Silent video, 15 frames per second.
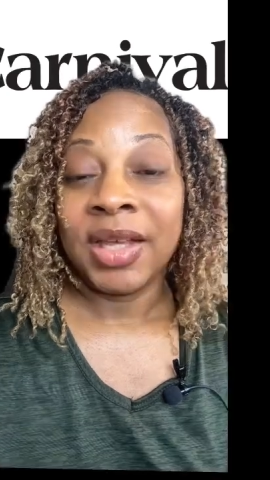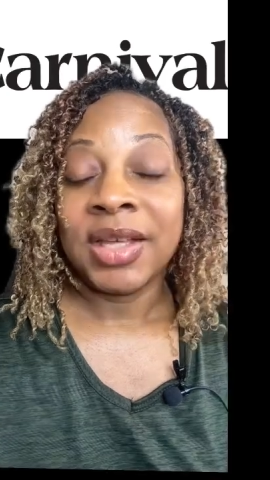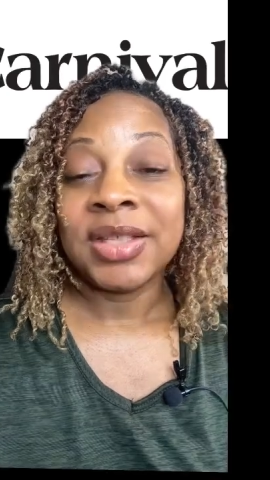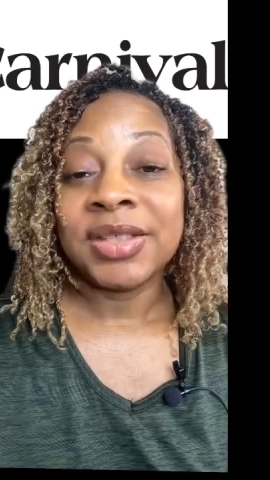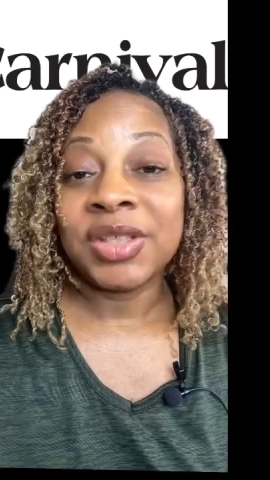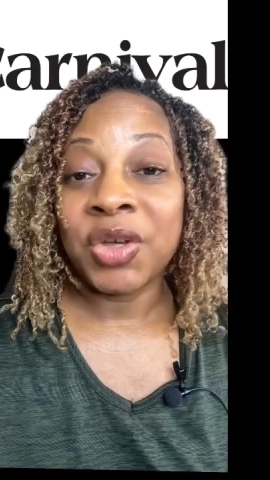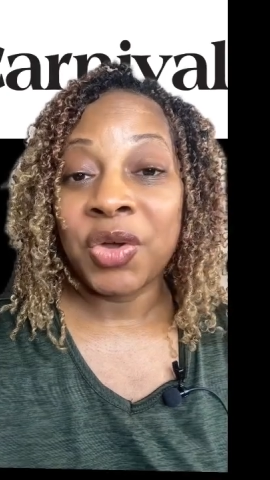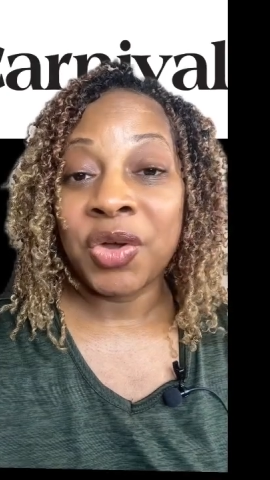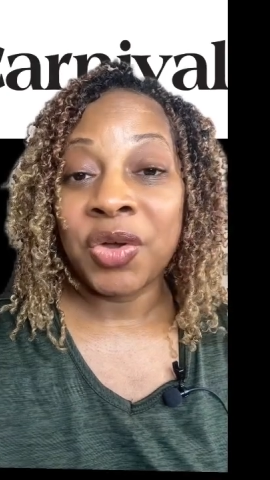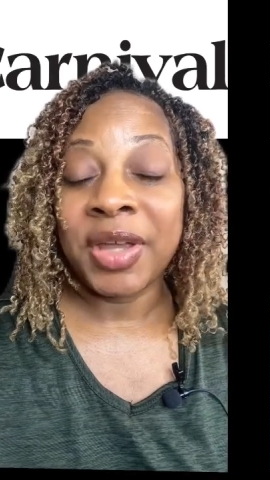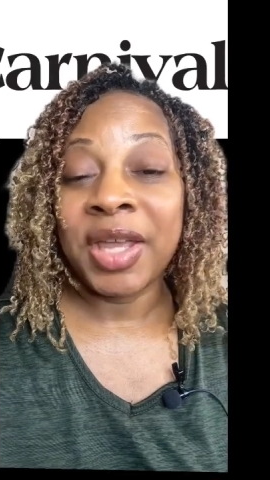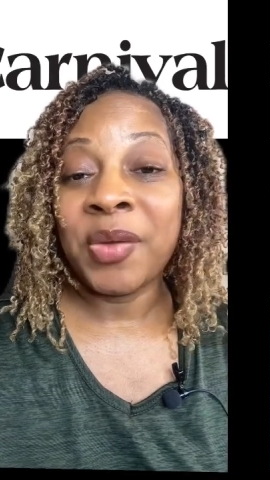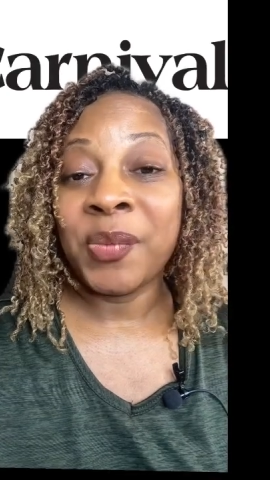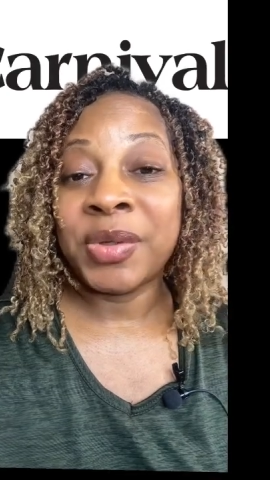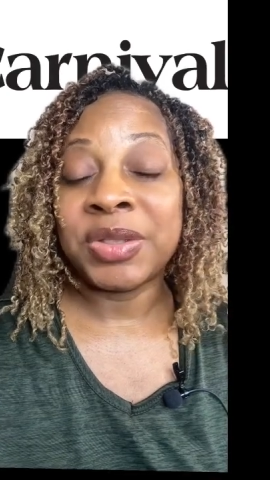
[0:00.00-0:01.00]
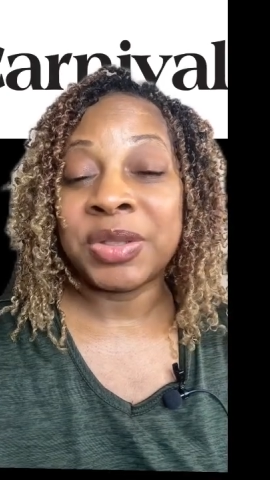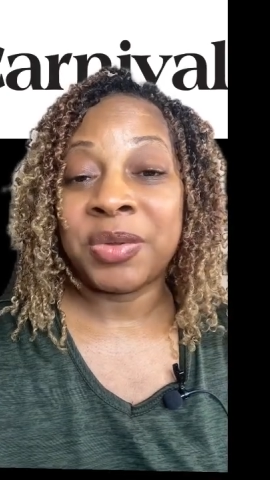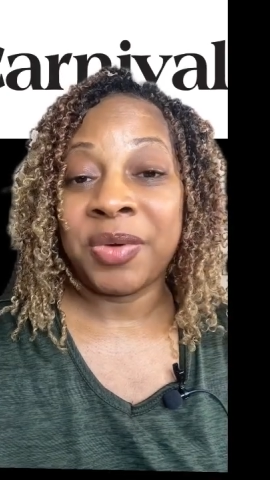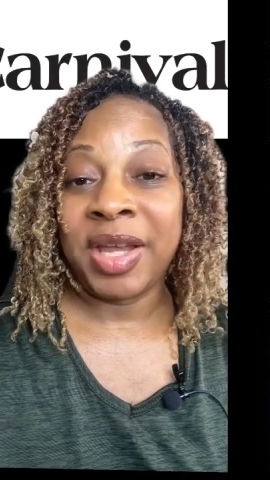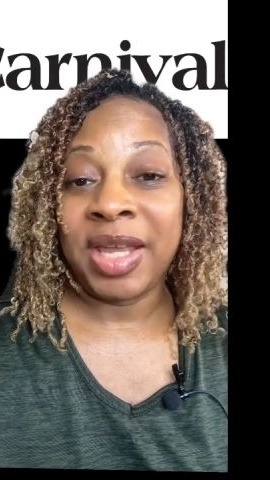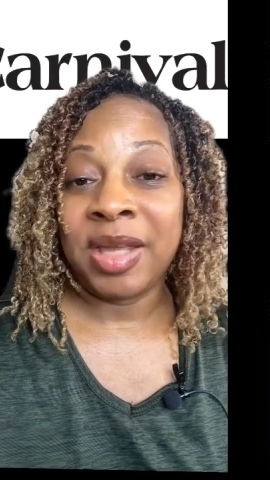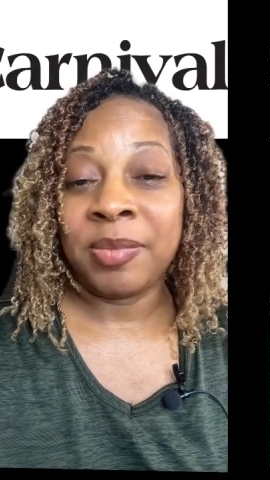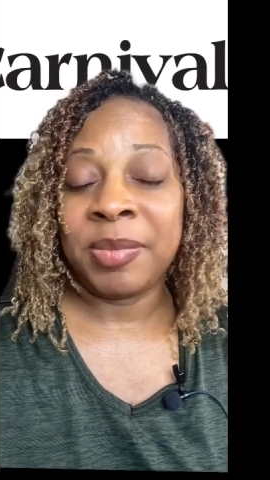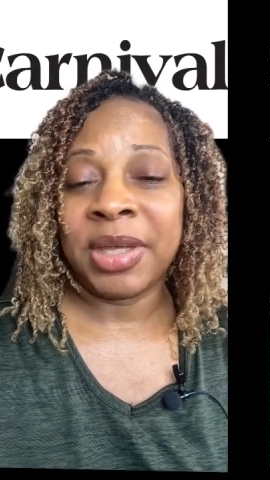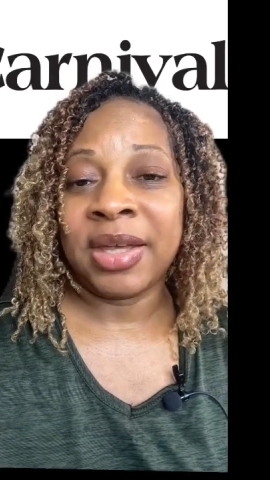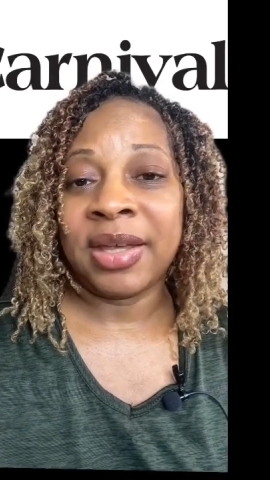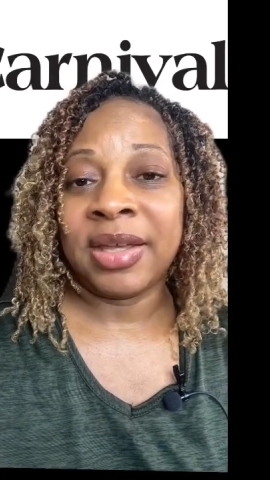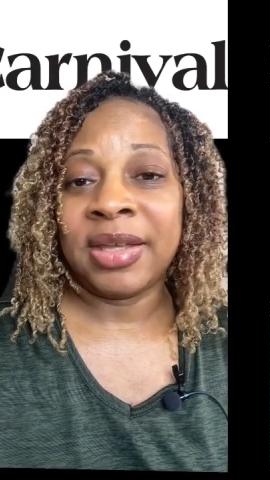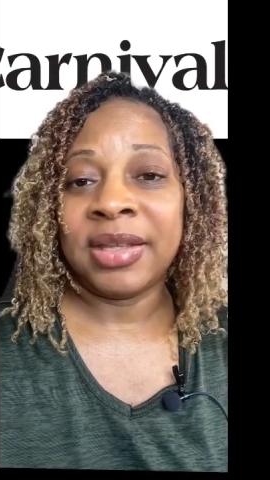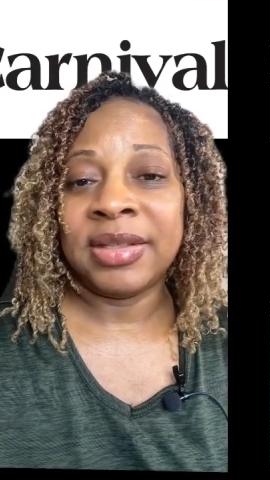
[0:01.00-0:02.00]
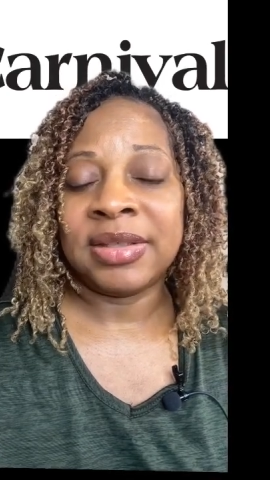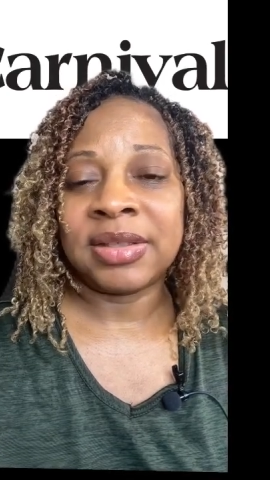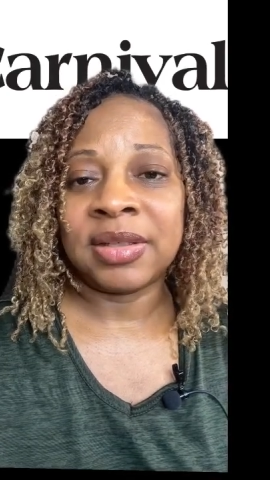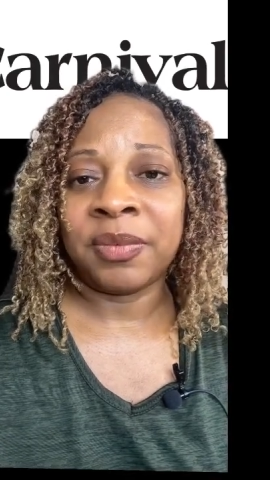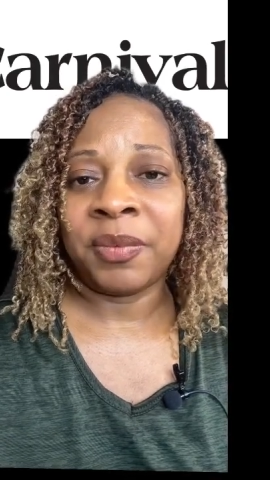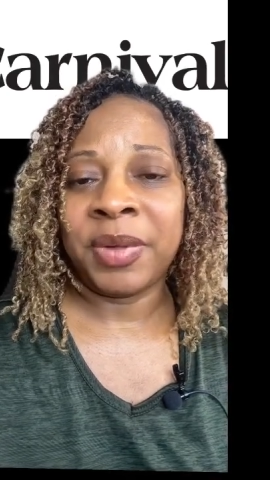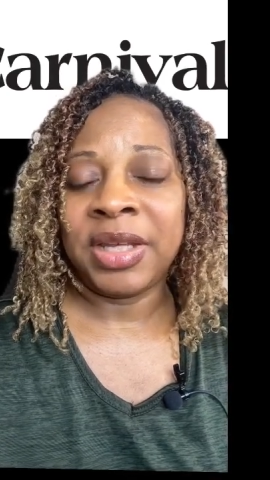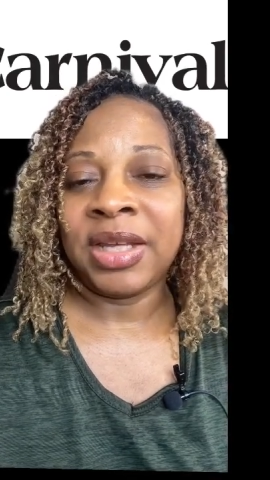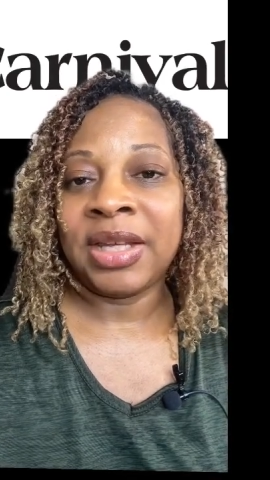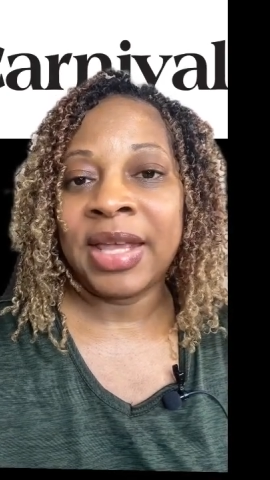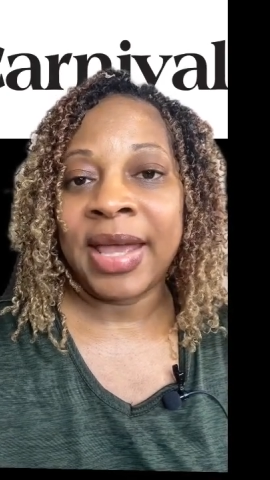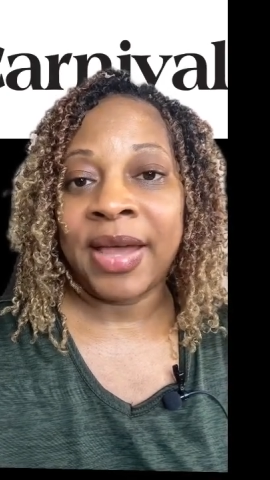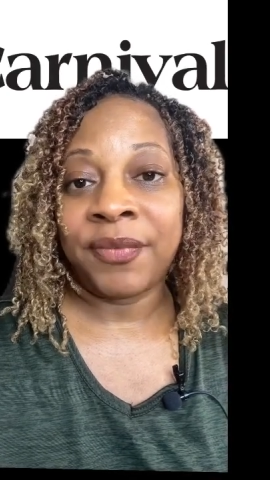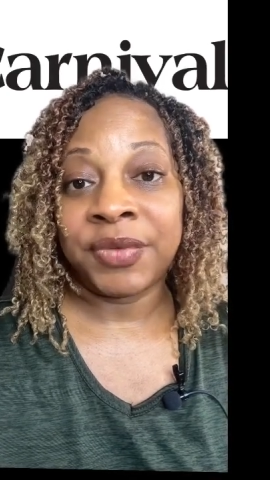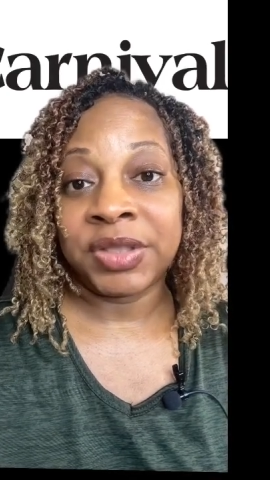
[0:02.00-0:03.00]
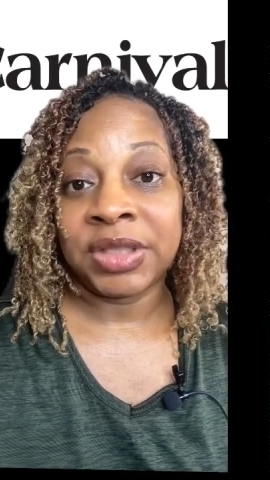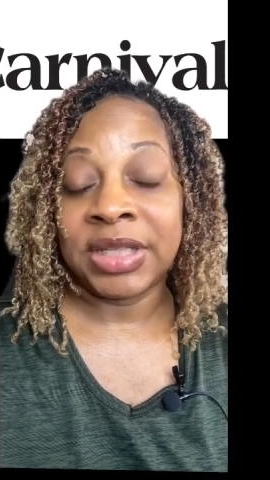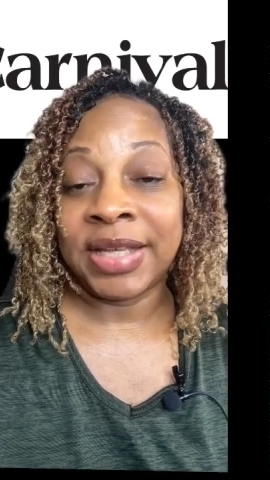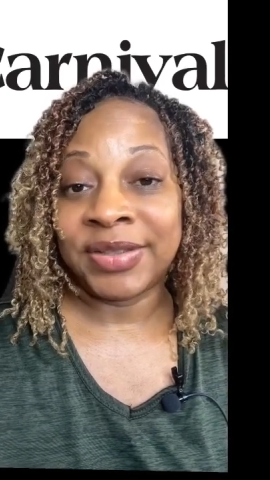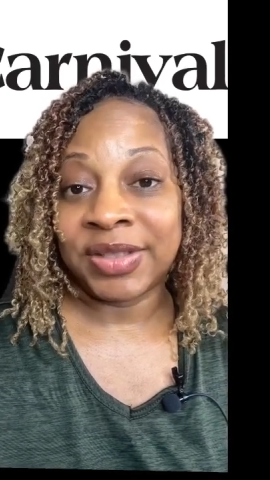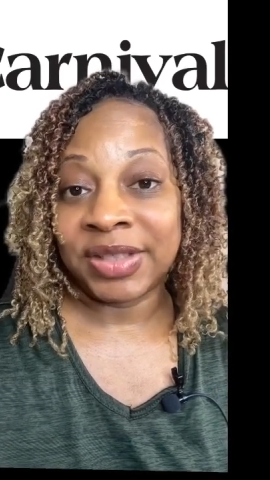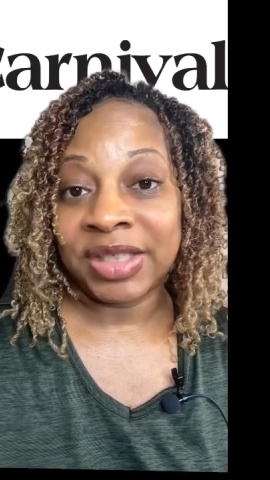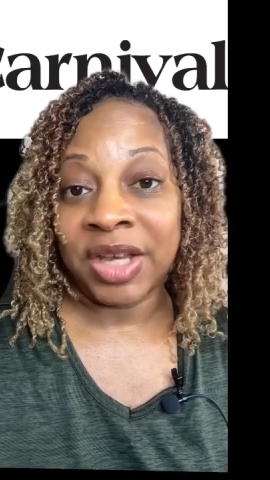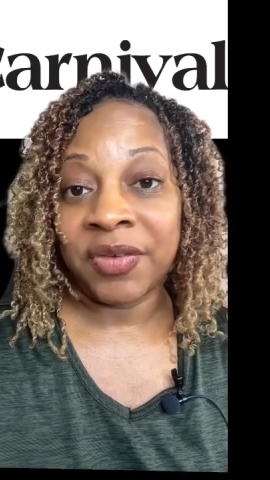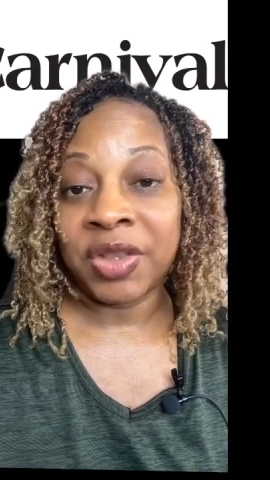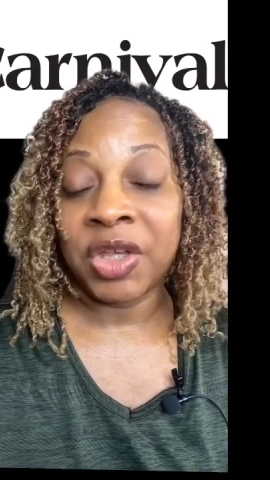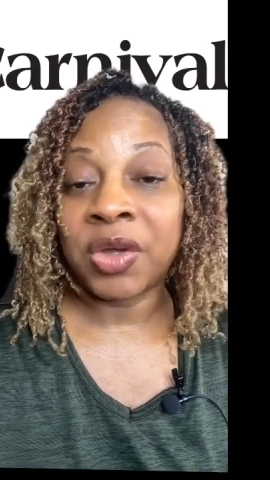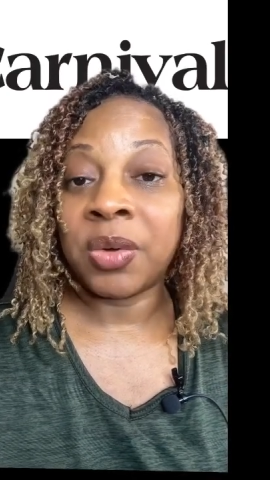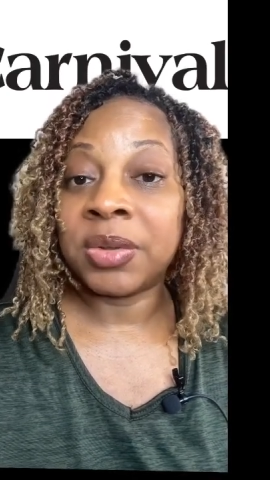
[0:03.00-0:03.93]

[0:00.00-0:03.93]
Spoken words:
So it was great because we didn't have to necessarily go